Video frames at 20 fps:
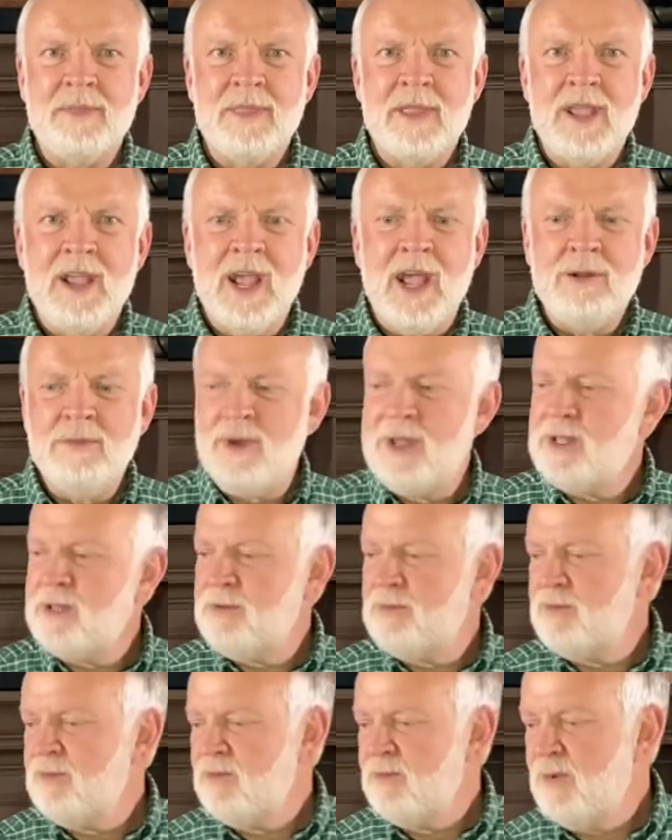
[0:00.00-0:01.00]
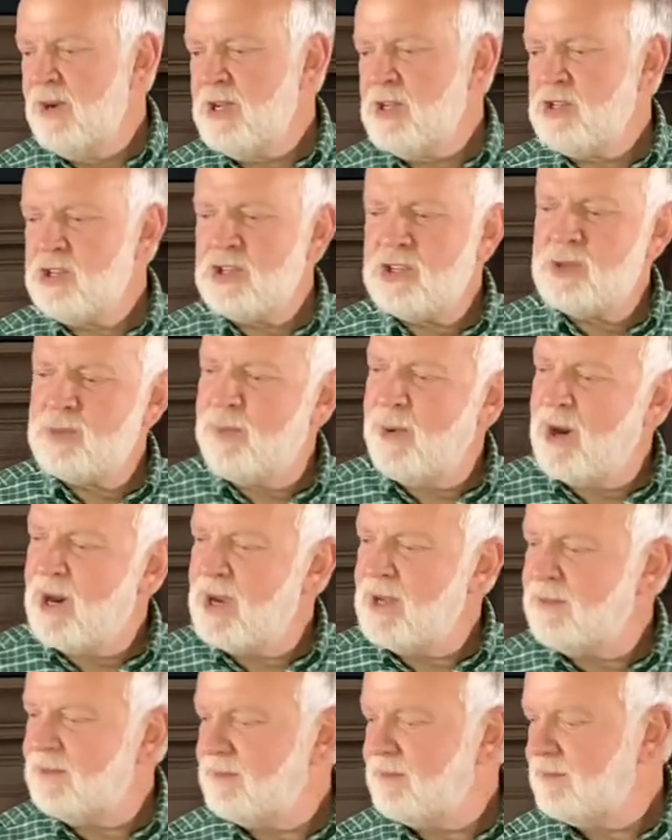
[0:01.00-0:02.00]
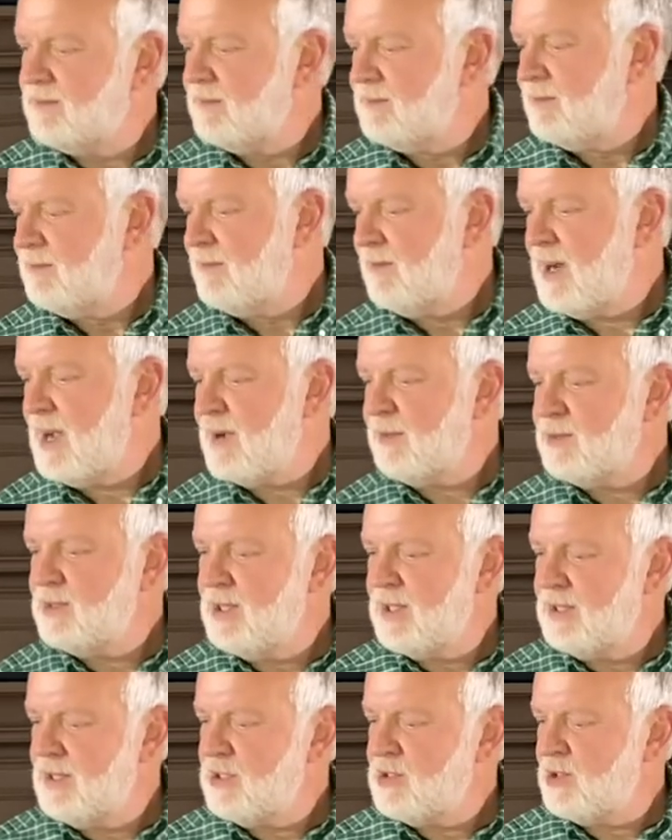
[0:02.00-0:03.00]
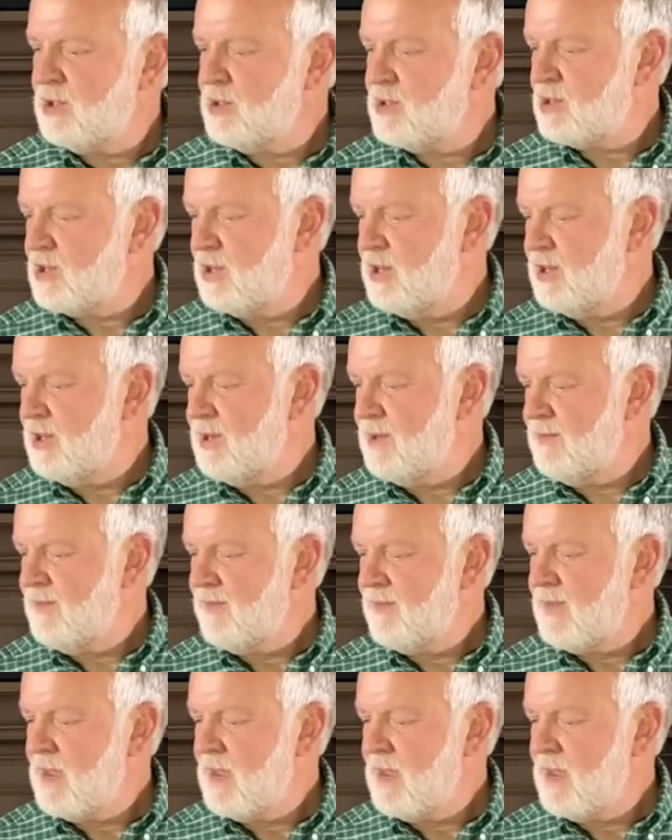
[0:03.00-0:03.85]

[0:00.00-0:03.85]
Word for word: And when they reached a spot, Ralph said, This looks good.